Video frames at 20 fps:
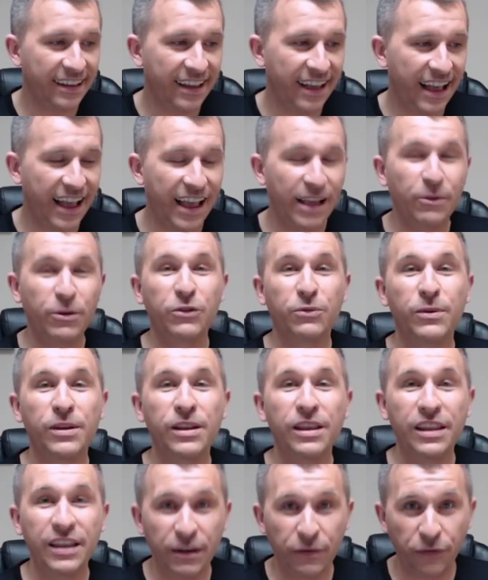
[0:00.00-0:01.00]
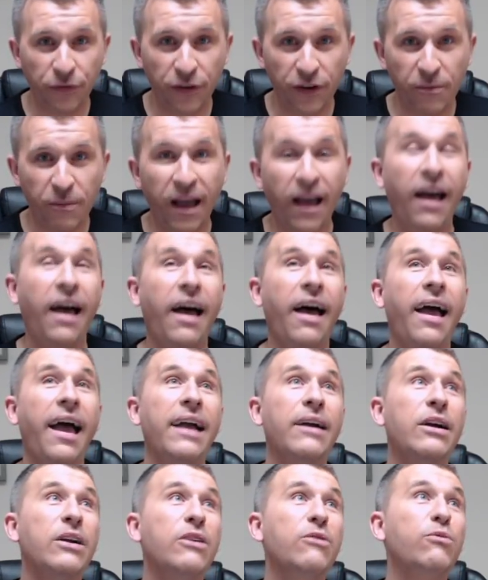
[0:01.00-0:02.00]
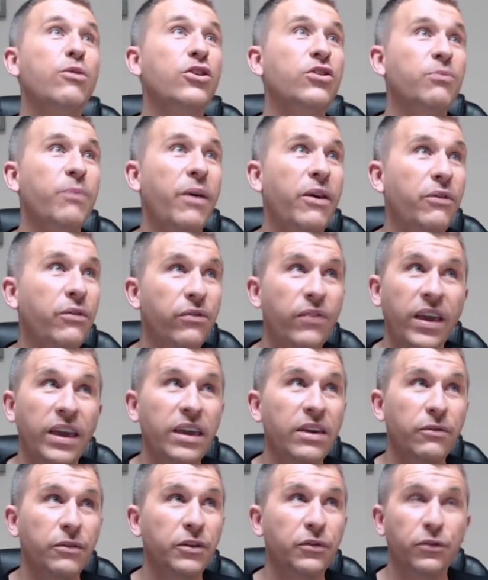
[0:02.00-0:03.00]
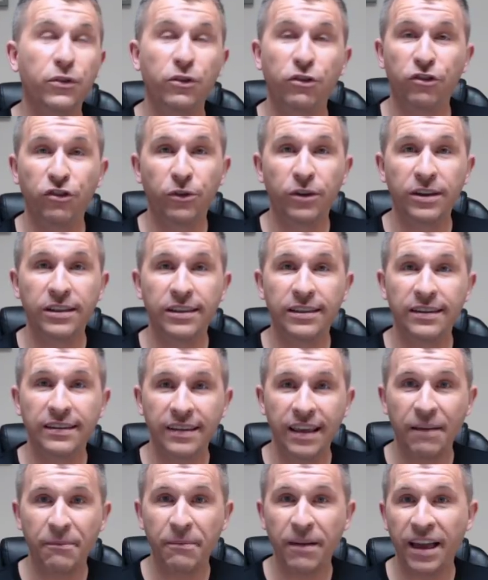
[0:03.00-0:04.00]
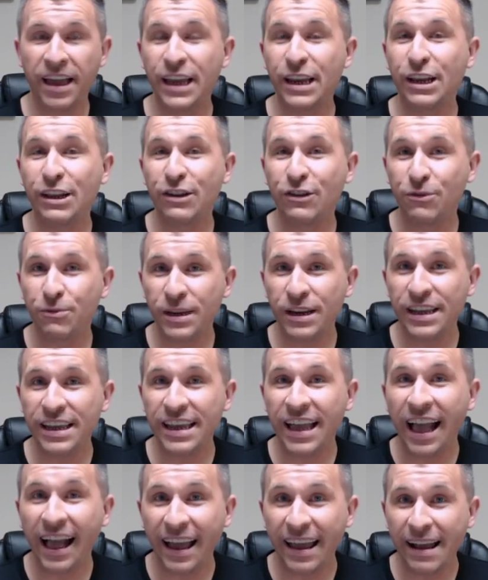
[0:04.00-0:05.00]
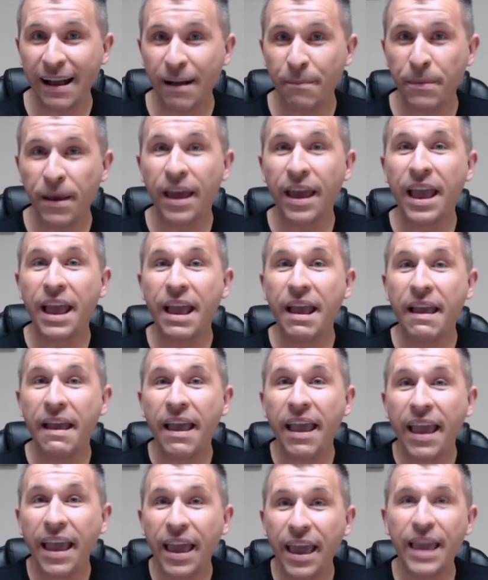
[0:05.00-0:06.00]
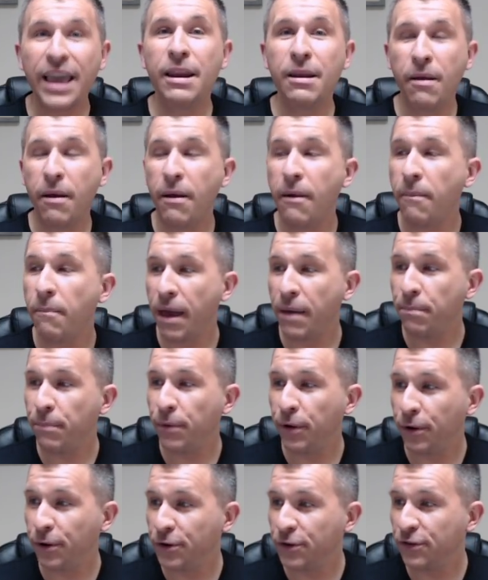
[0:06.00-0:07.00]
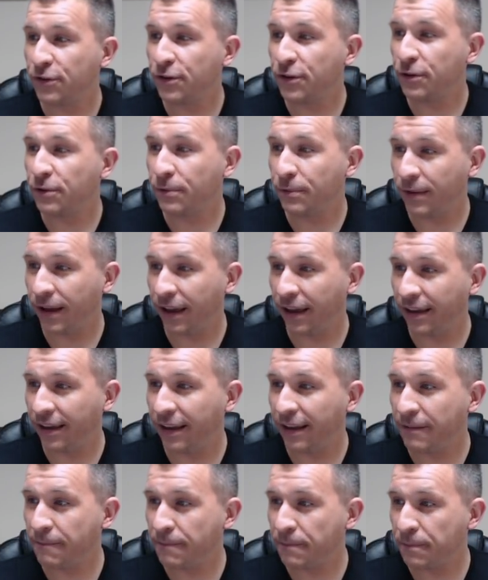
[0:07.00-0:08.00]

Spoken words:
I was relieved for him. It was my favorite for sure in the semi, and it's really high up in my personal ranking.